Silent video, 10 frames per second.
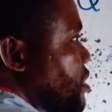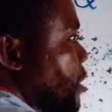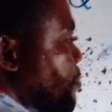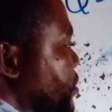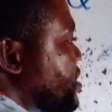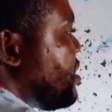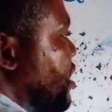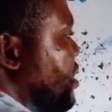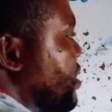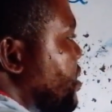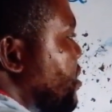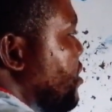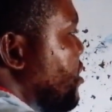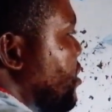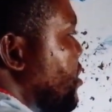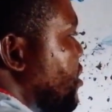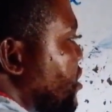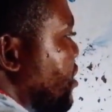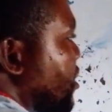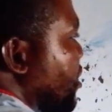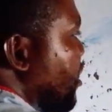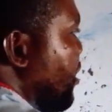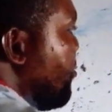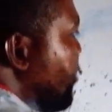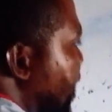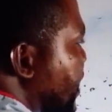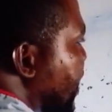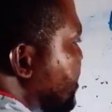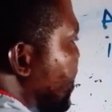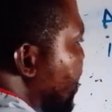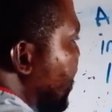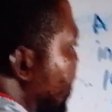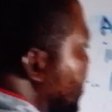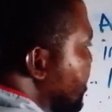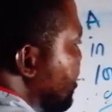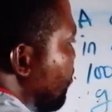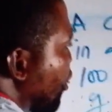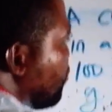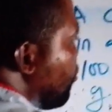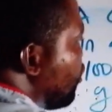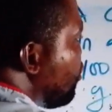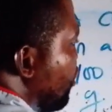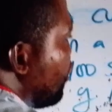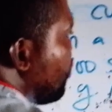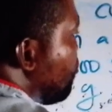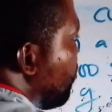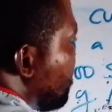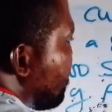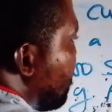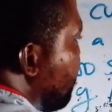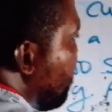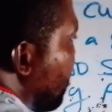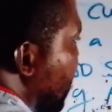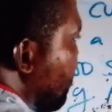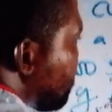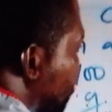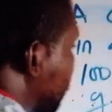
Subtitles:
deposited. In bracket, AL is equal to 27 grams,